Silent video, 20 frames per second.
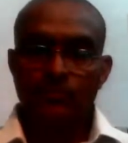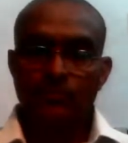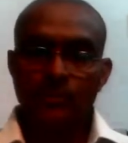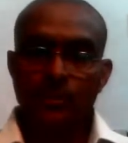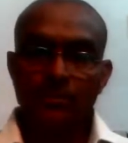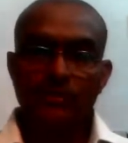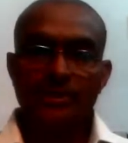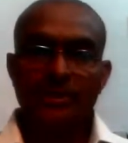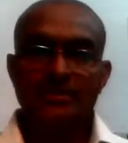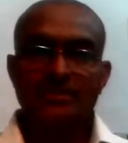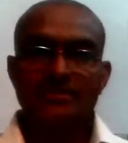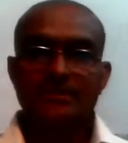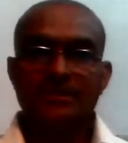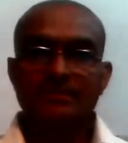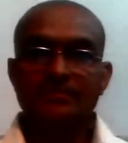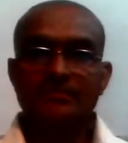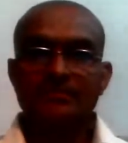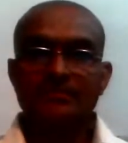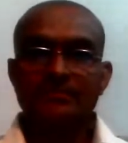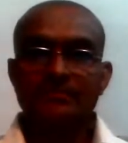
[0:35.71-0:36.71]
prohibits
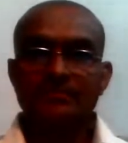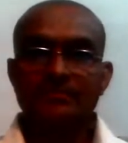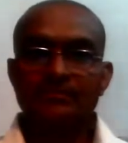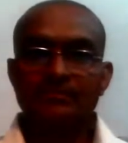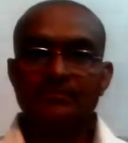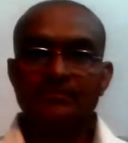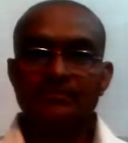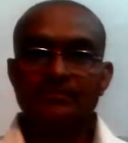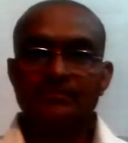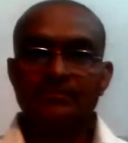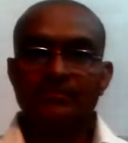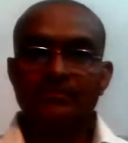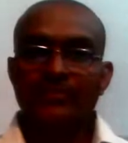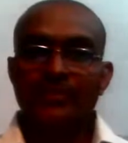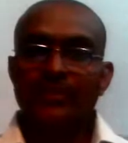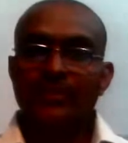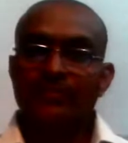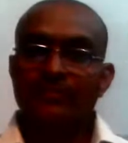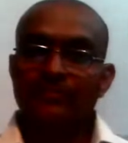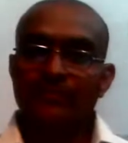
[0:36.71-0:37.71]
some
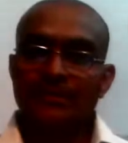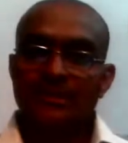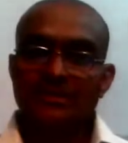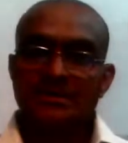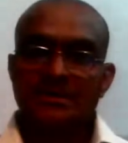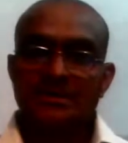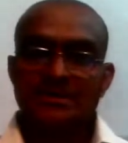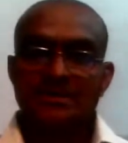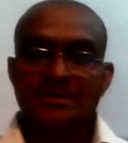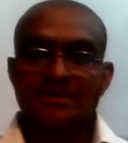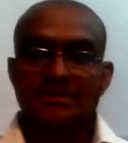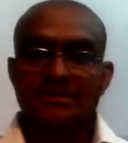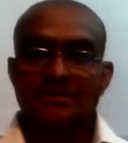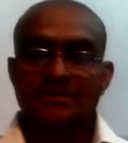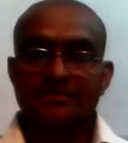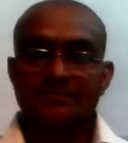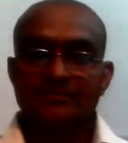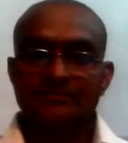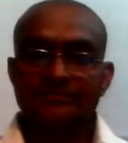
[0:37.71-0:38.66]
businesses,